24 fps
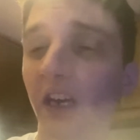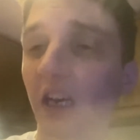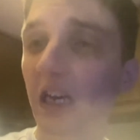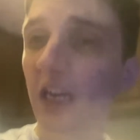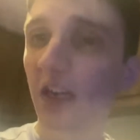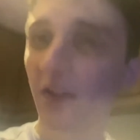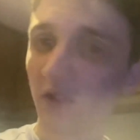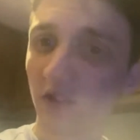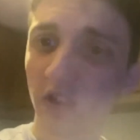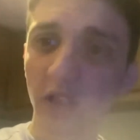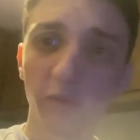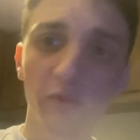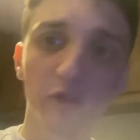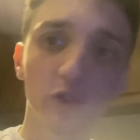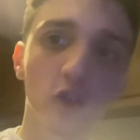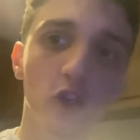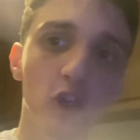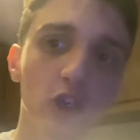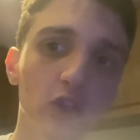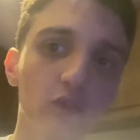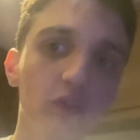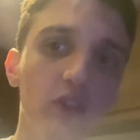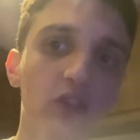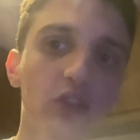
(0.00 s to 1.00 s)
At the time of
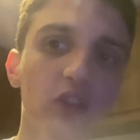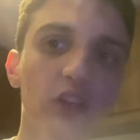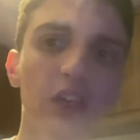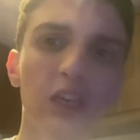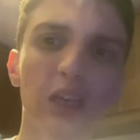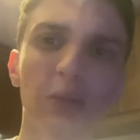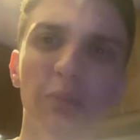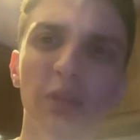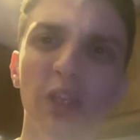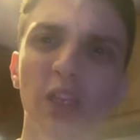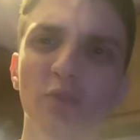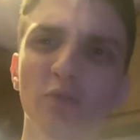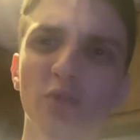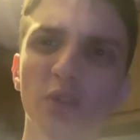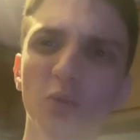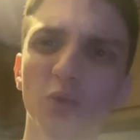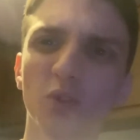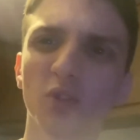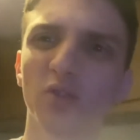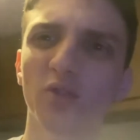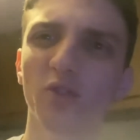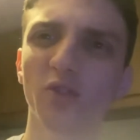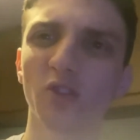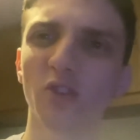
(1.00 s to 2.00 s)
recording this, I believe it
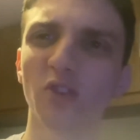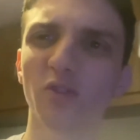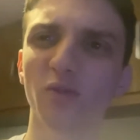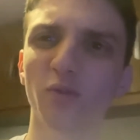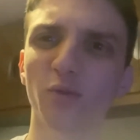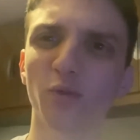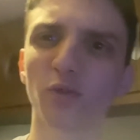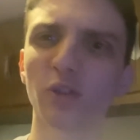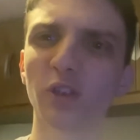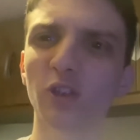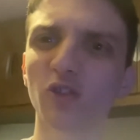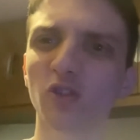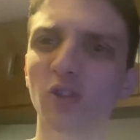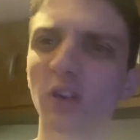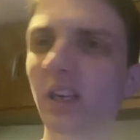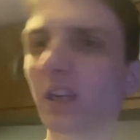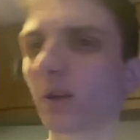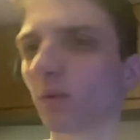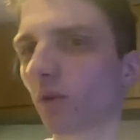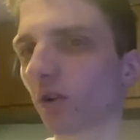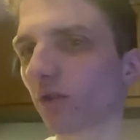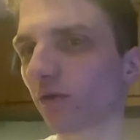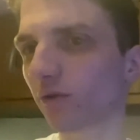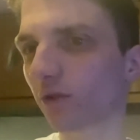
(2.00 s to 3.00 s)
was
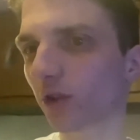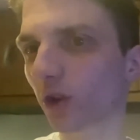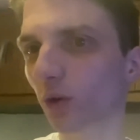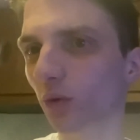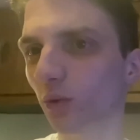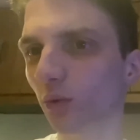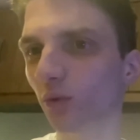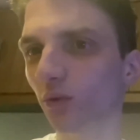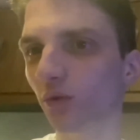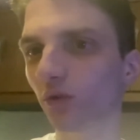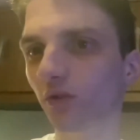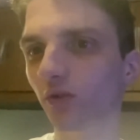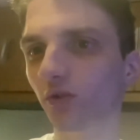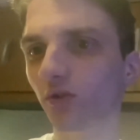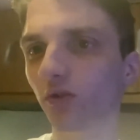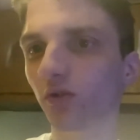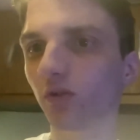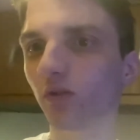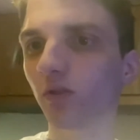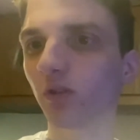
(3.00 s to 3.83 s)
381 views